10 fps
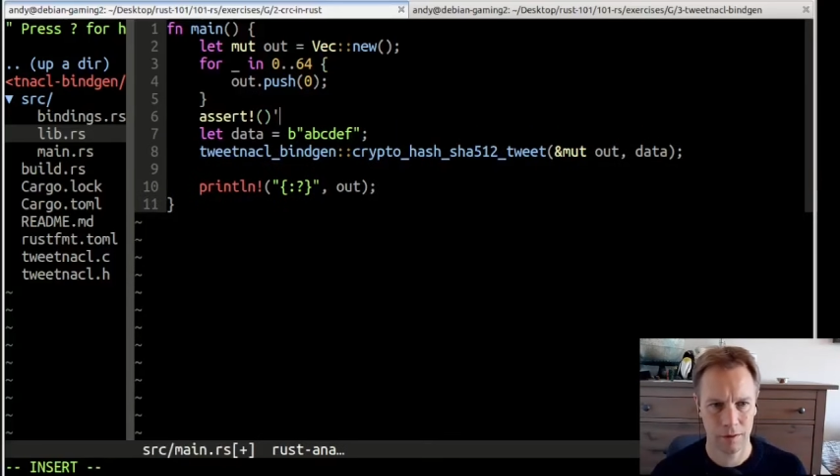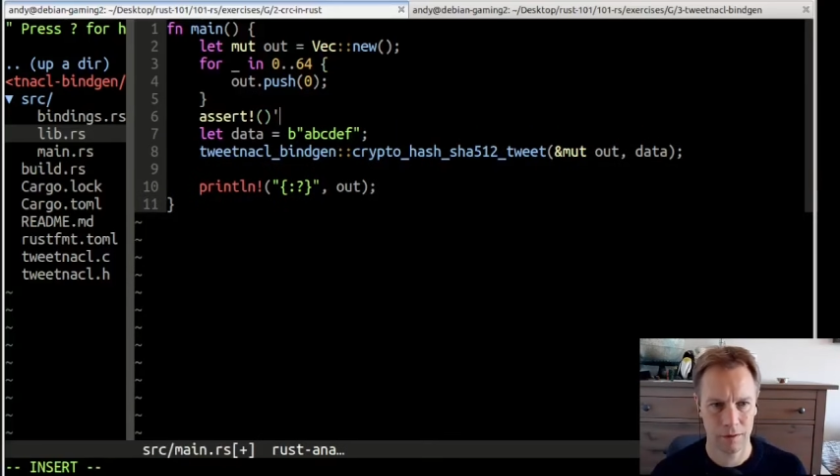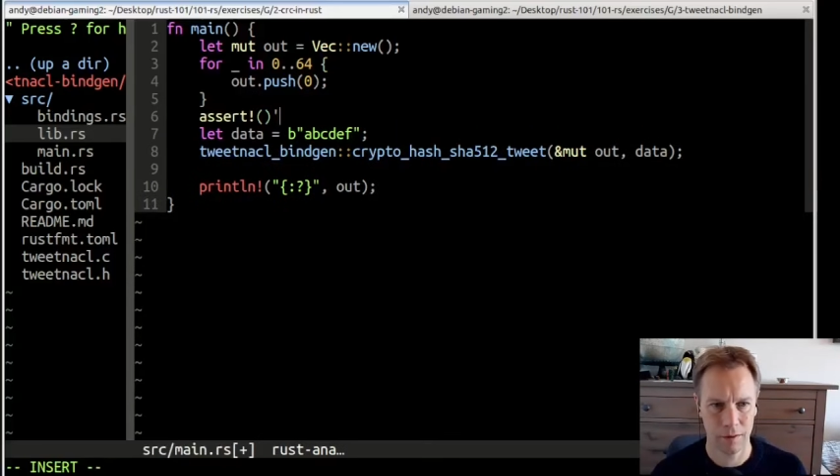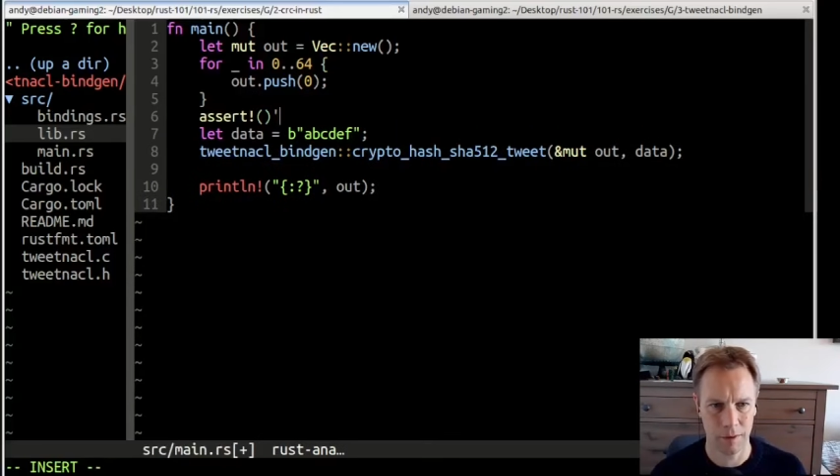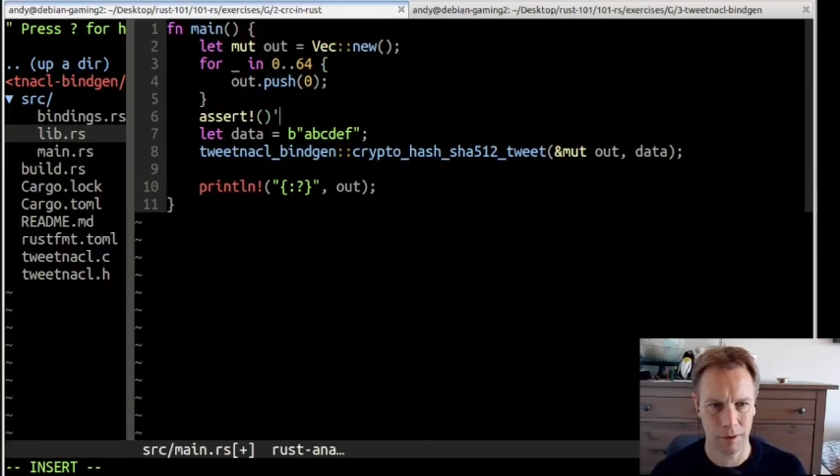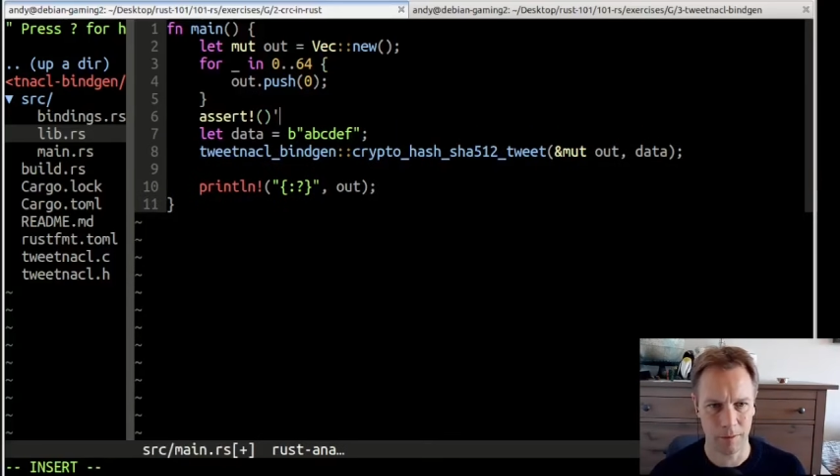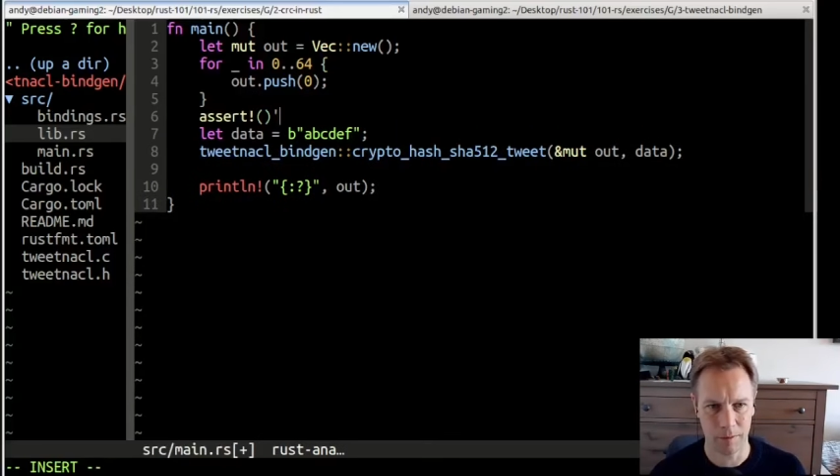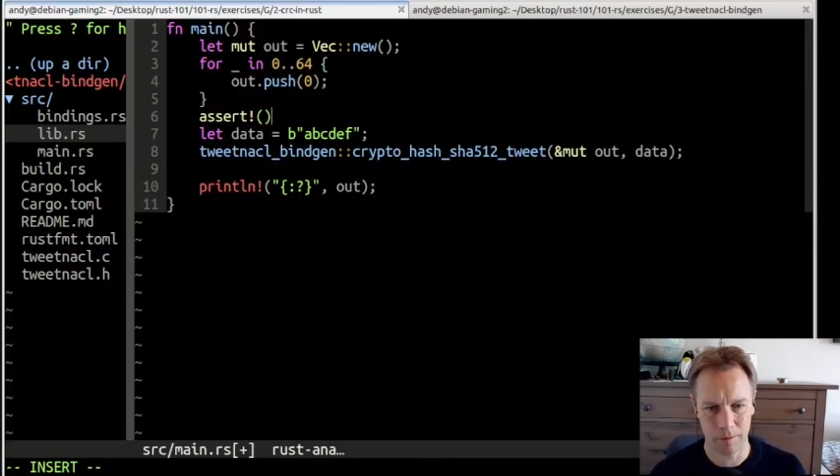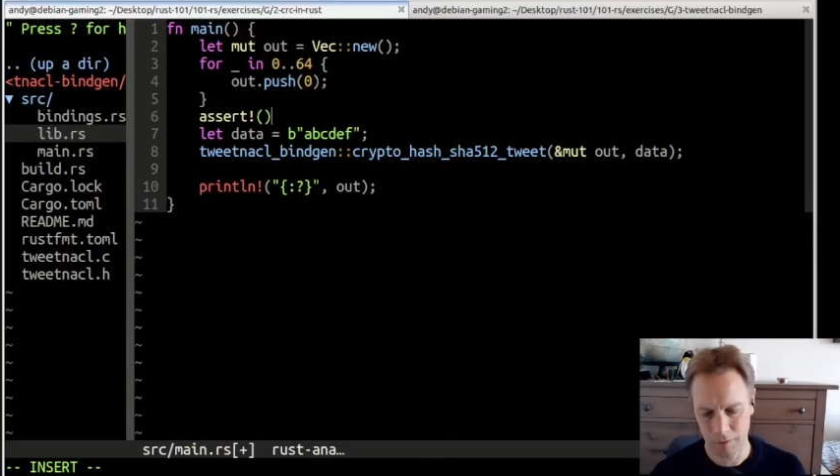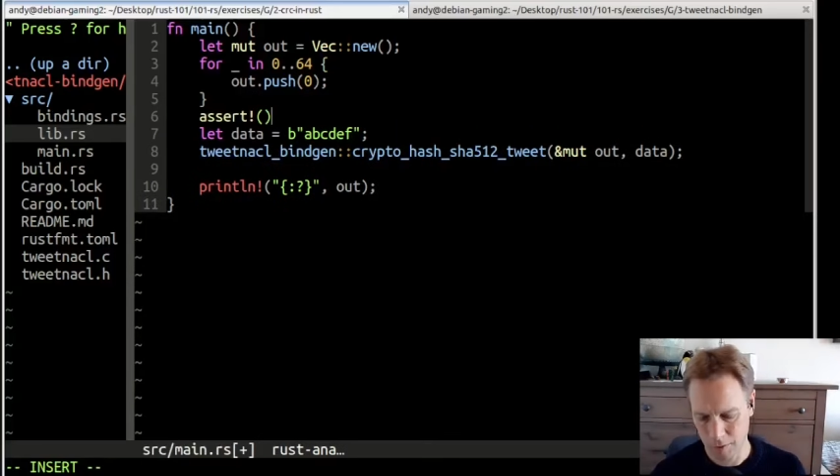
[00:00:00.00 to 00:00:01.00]
to be
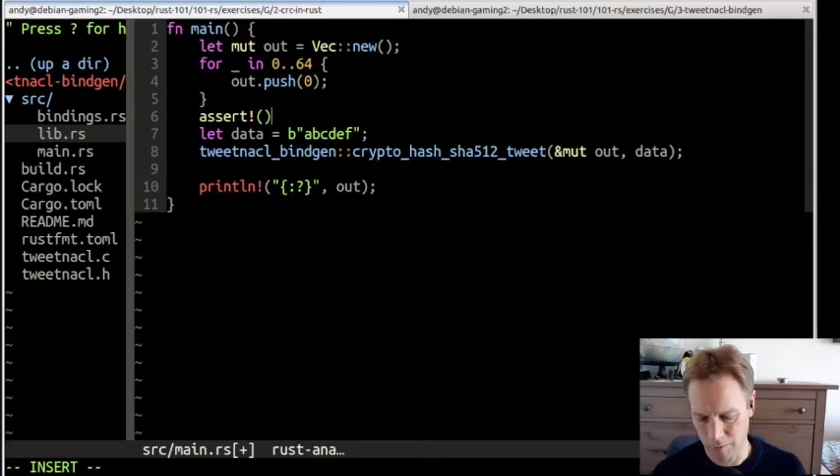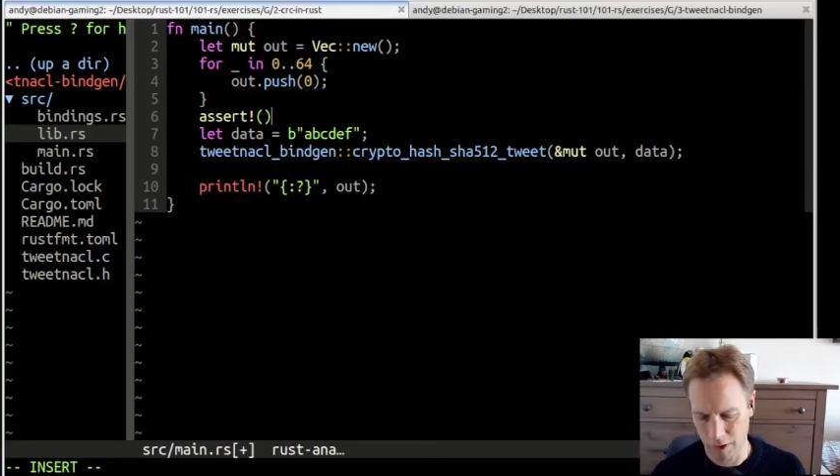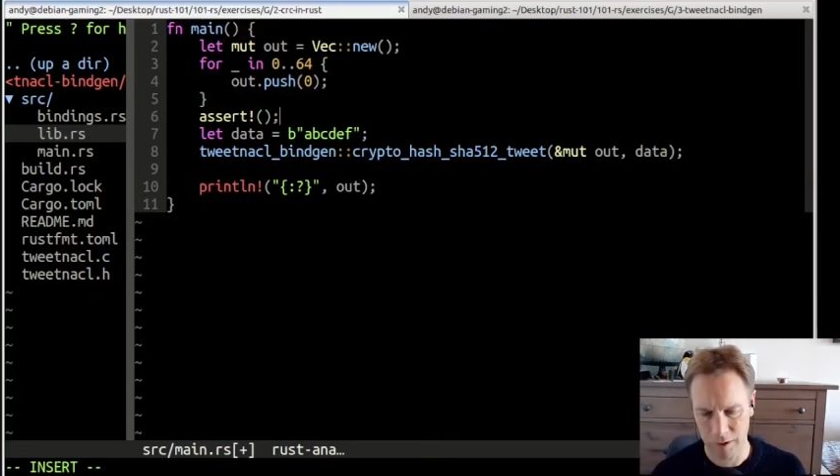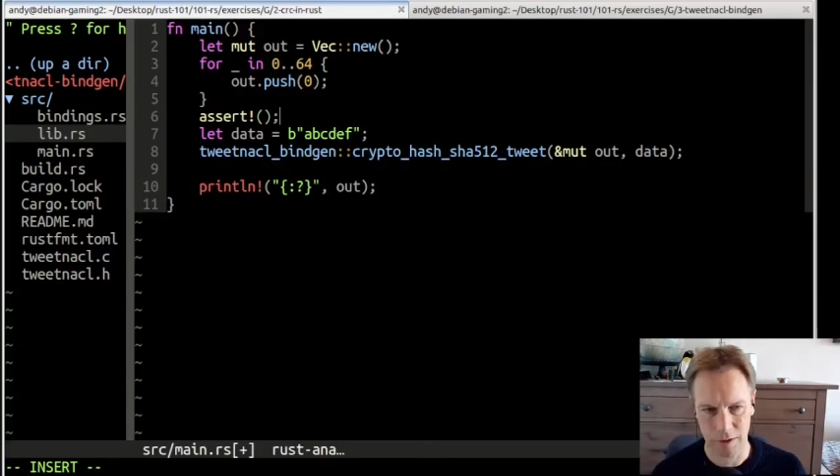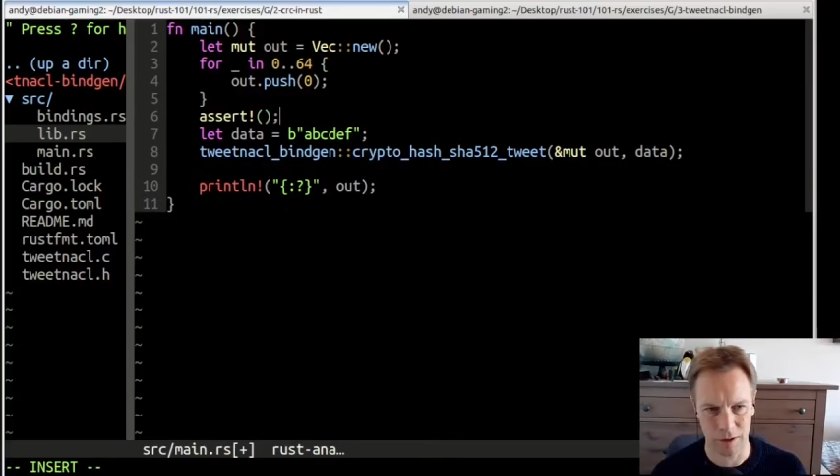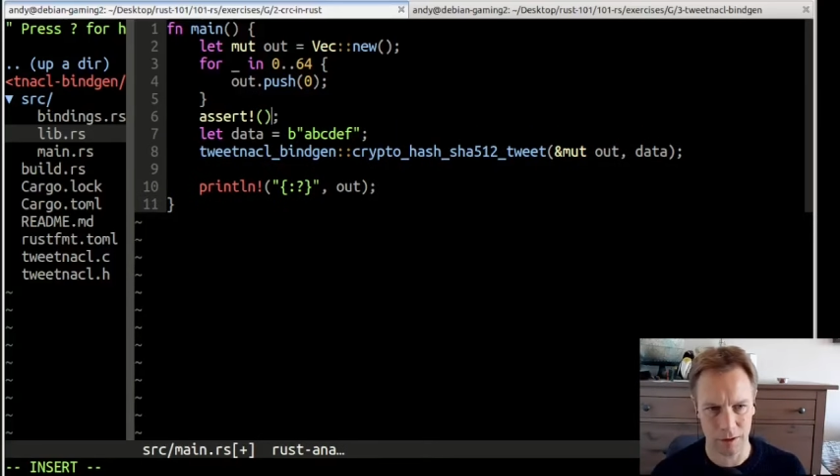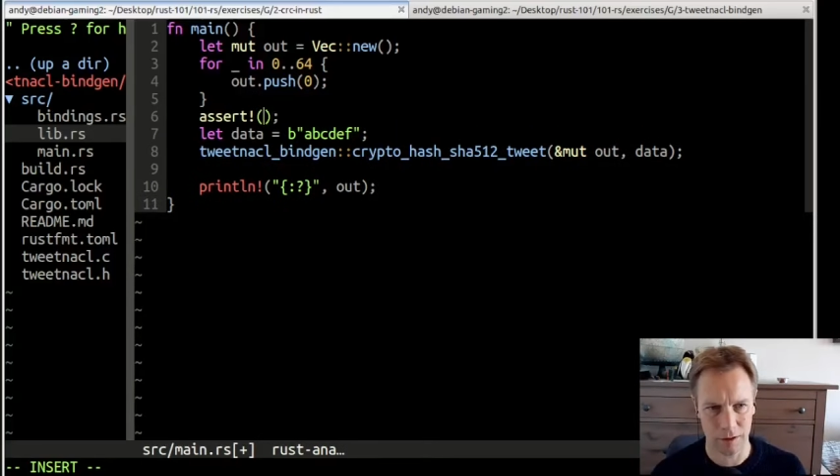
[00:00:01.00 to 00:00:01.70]
the right size.